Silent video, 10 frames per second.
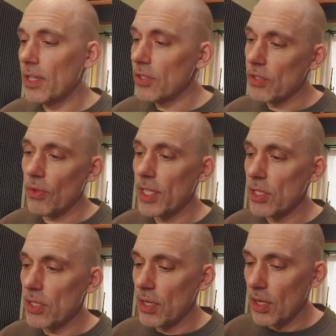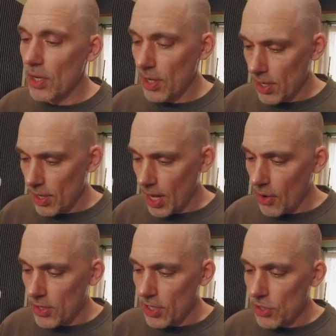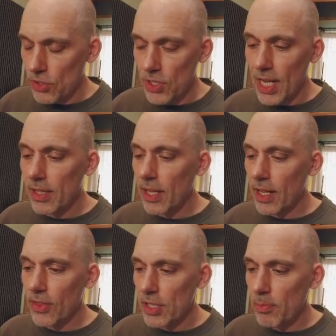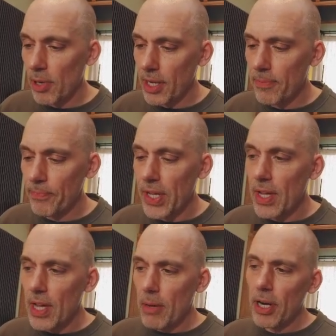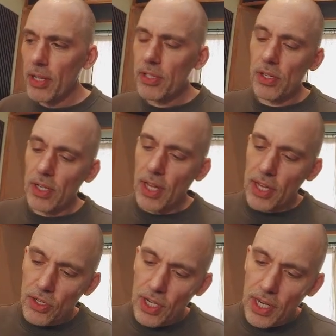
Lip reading: So that's how you can use delta in this plugin. But as you can